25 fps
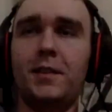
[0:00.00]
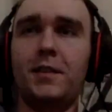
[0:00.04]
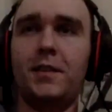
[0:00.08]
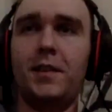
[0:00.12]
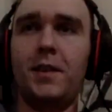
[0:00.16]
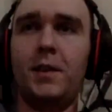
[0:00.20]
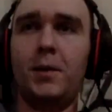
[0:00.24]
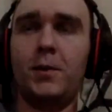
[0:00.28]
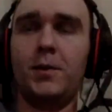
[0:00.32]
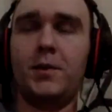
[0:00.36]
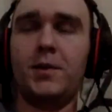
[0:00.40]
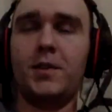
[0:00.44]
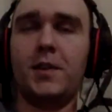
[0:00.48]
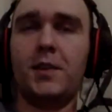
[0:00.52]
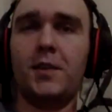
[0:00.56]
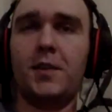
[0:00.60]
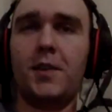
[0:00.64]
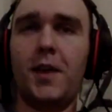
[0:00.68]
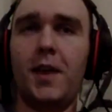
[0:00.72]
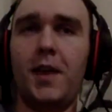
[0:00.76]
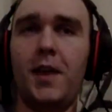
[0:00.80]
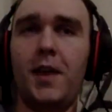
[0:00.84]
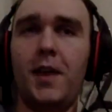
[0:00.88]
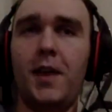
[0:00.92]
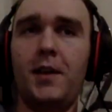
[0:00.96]
It was that
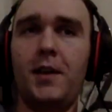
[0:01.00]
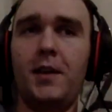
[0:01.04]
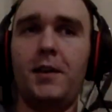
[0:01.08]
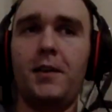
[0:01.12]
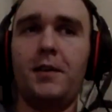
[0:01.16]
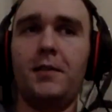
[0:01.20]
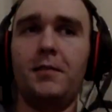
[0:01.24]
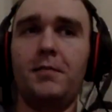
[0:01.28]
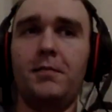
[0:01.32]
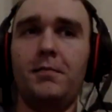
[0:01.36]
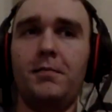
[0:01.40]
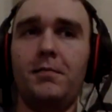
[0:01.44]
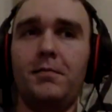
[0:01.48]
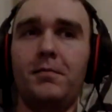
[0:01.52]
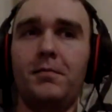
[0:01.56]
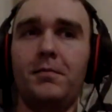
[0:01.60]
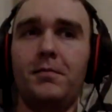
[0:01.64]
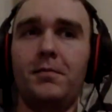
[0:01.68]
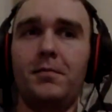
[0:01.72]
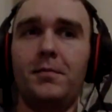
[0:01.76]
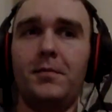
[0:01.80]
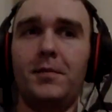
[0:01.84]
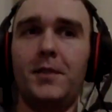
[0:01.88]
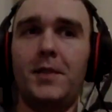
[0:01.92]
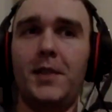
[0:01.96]
they
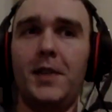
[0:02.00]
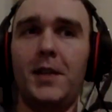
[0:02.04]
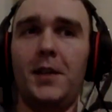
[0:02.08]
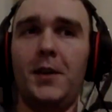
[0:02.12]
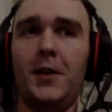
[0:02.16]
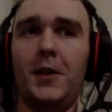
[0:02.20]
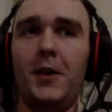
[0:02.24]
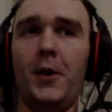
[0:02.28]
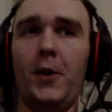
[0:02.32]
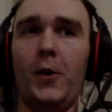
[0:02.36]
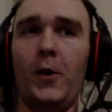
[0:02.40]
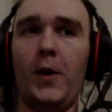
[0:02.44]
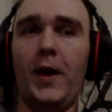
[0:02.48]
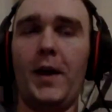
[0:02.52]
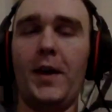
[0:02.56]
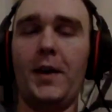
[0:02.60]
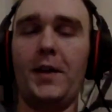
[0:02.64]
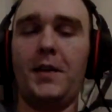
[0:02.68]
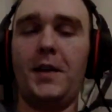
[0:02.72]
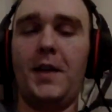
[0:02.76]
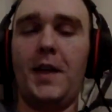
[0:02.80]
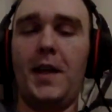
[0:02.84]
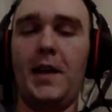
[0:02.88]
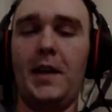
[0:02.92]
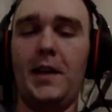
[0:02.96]
didn't know how to
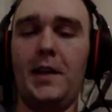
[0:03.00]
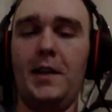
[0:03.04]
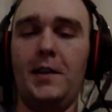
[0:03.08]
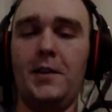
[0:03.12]
take it.